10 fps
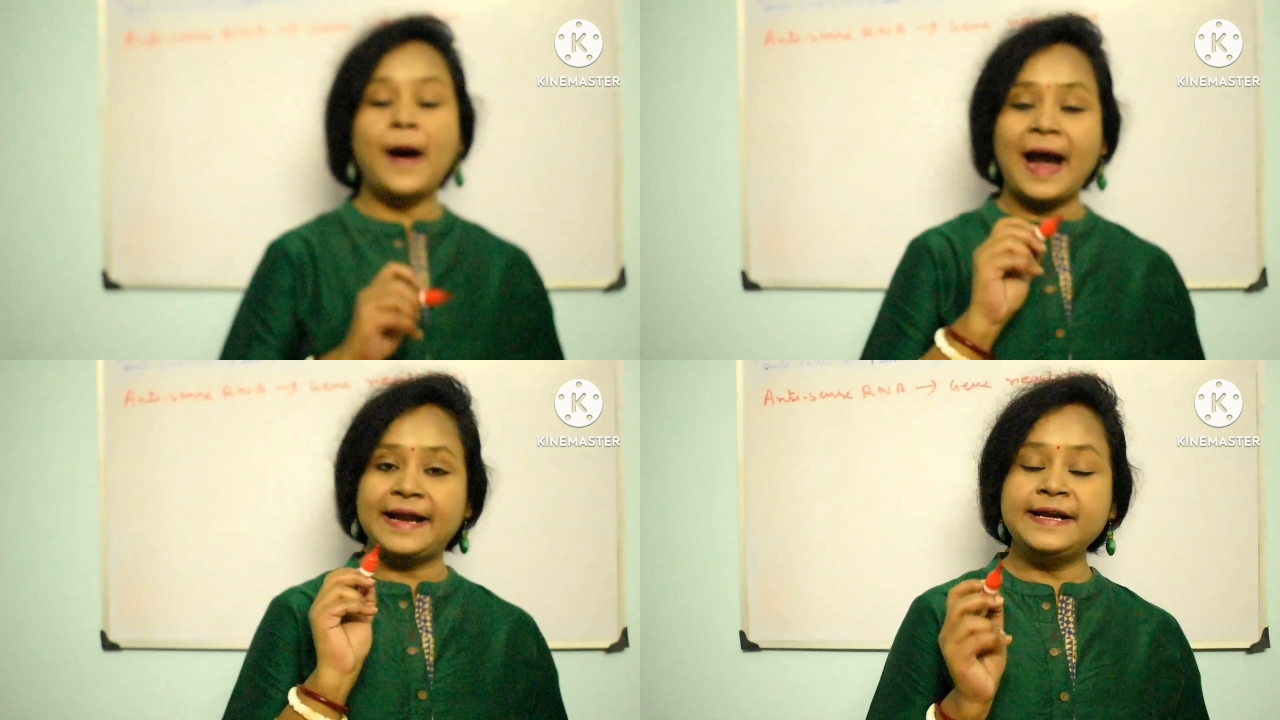
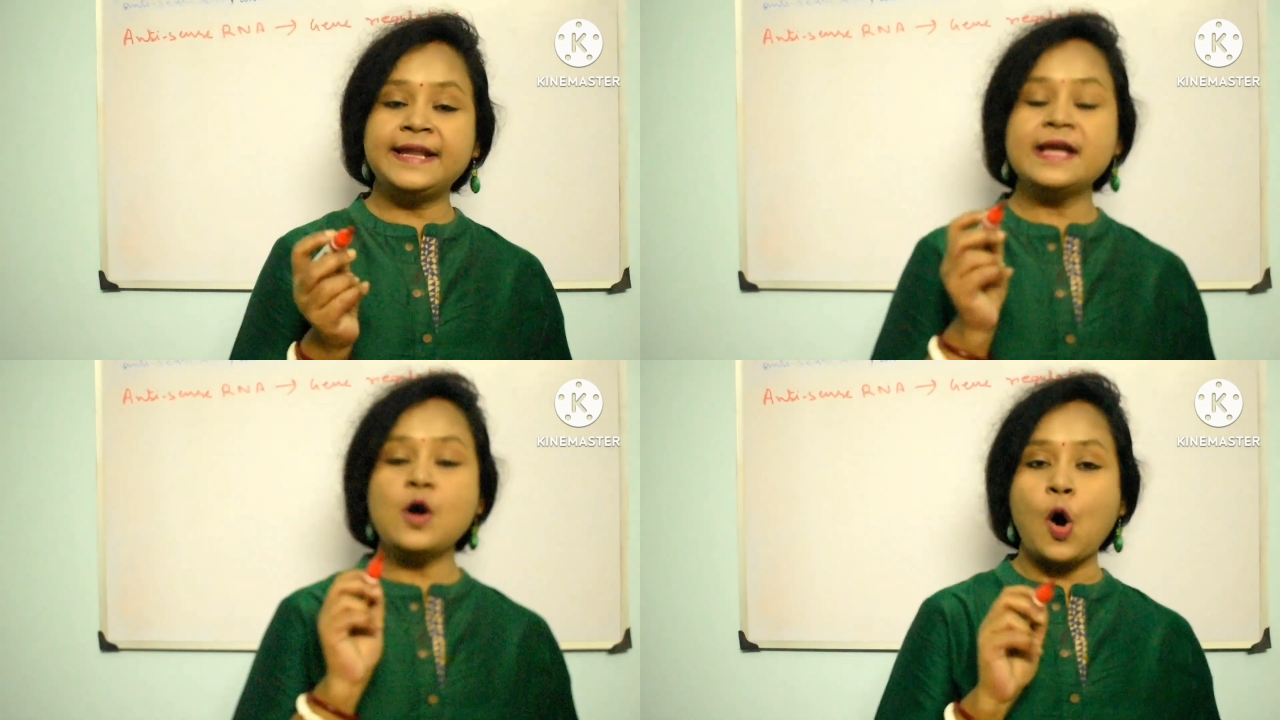
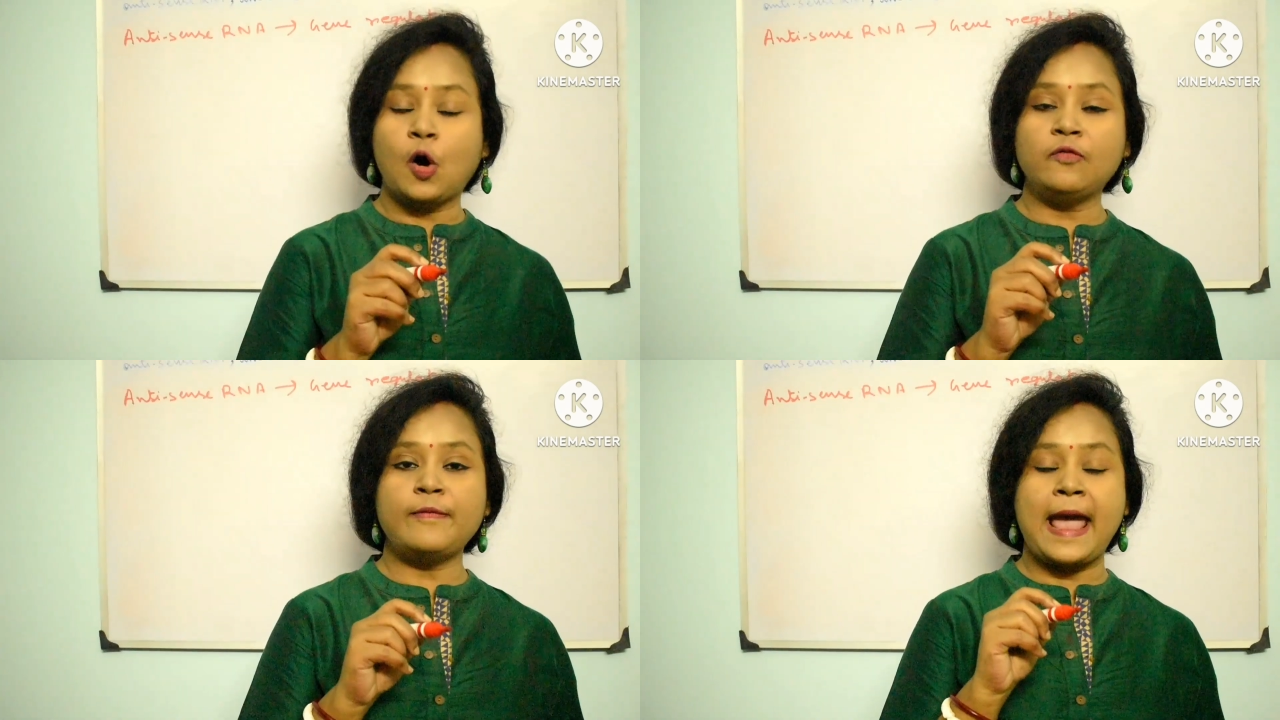Binding
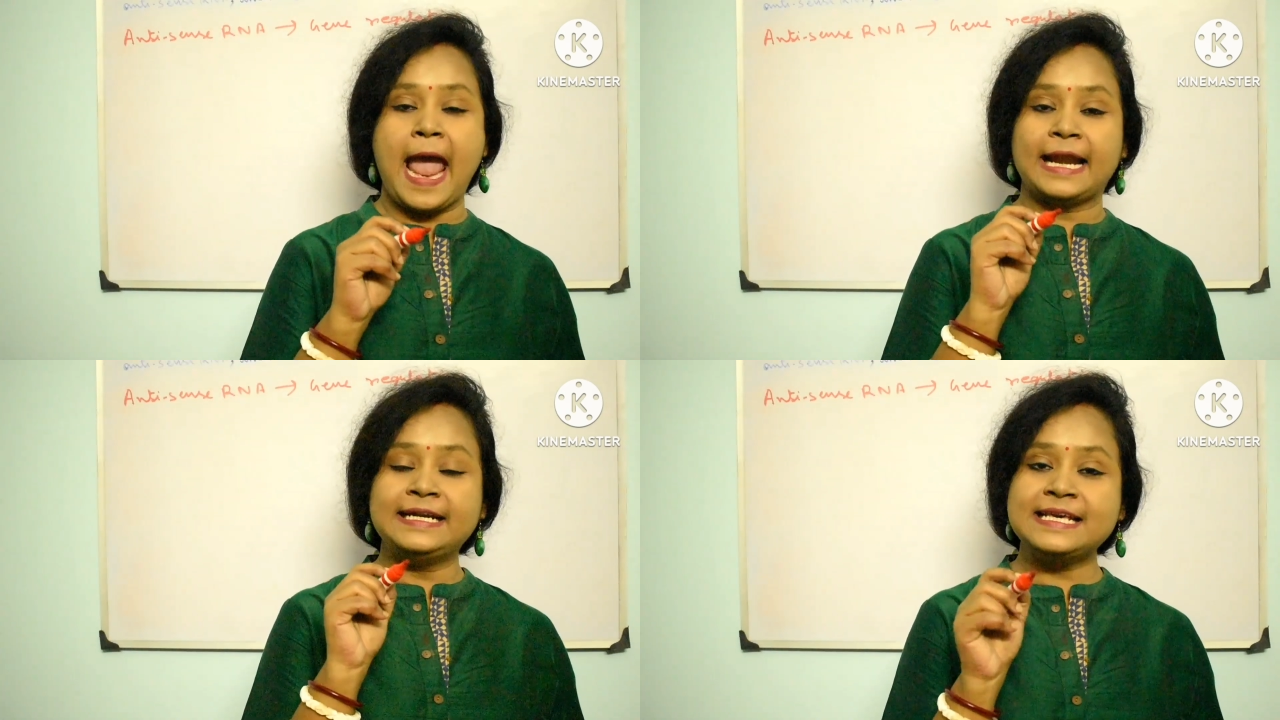of
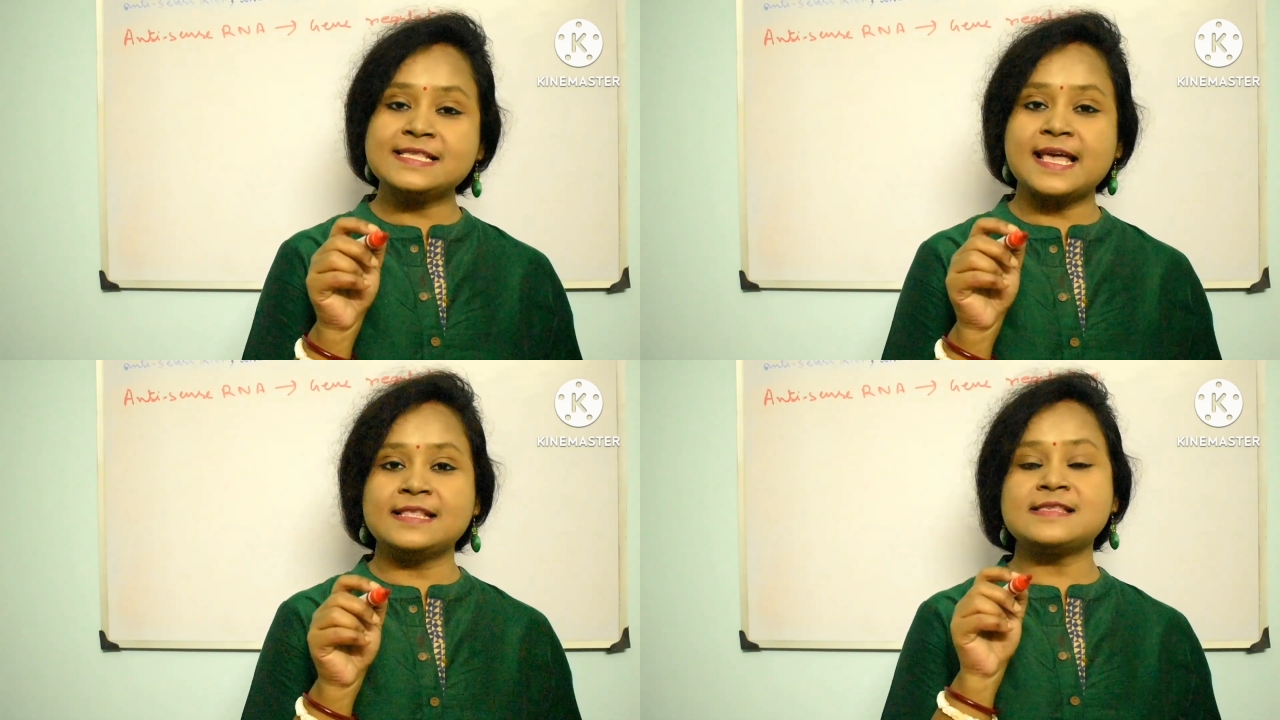
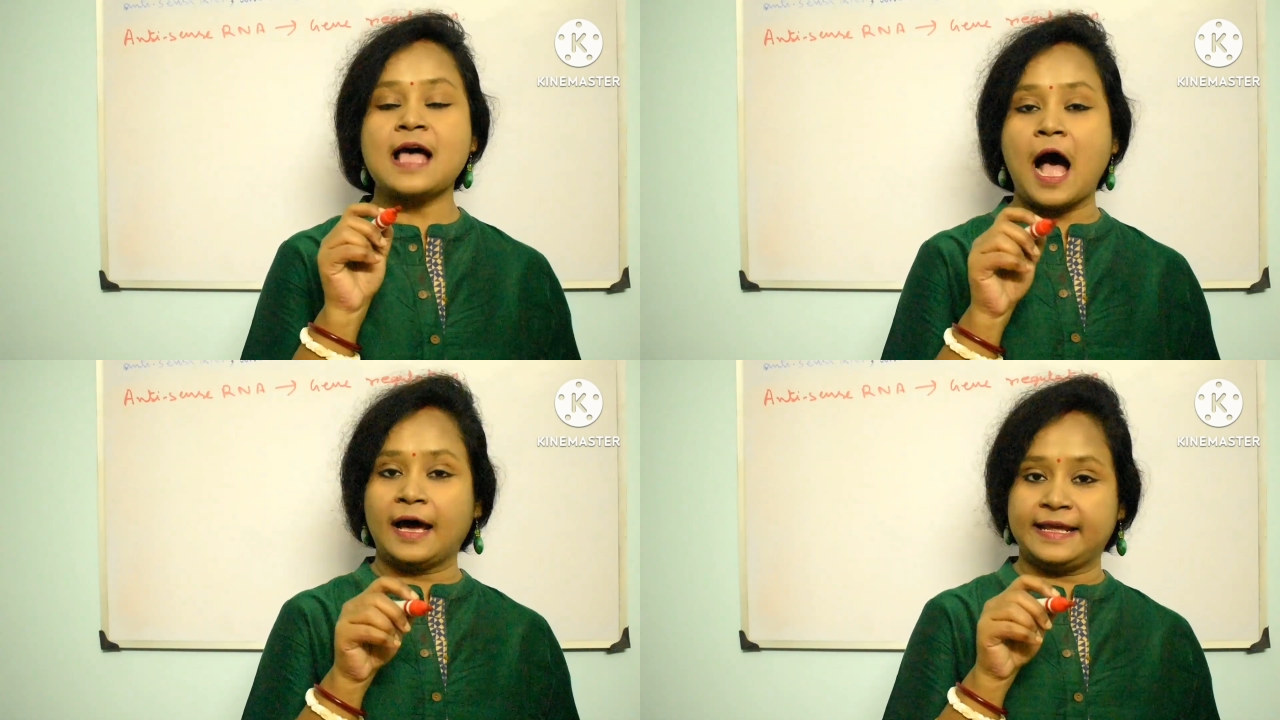antisense
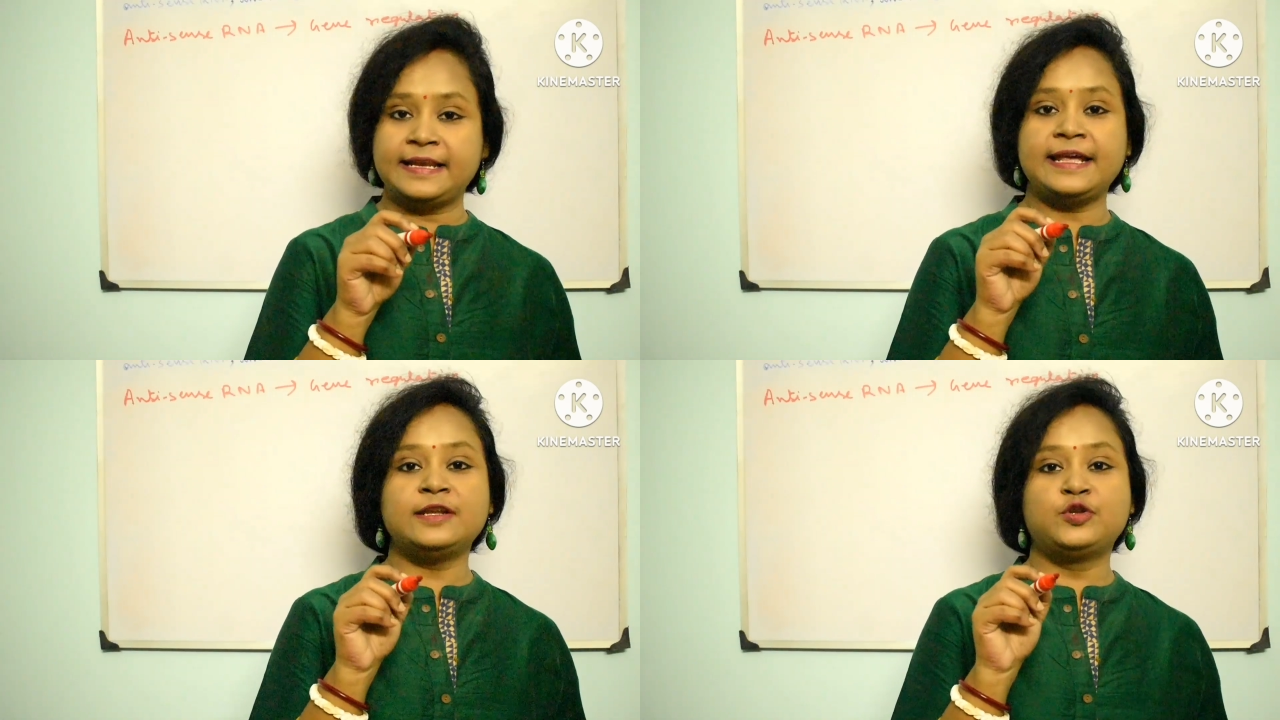
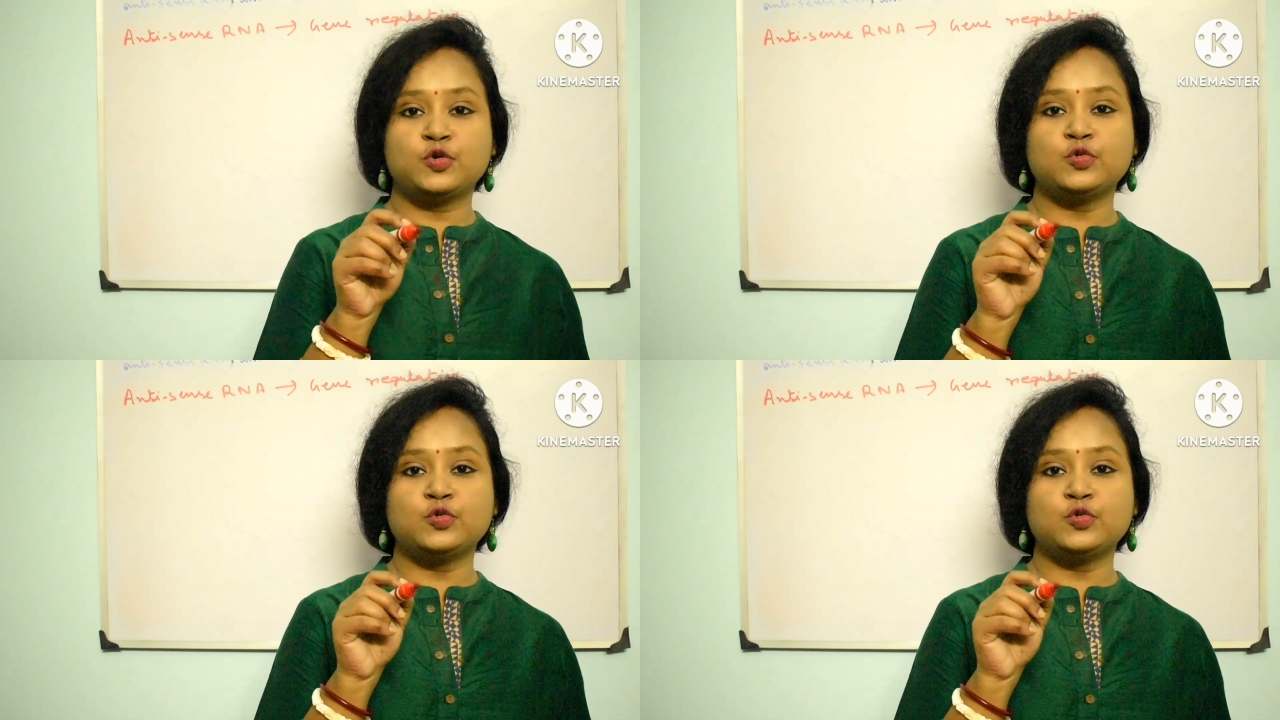RNA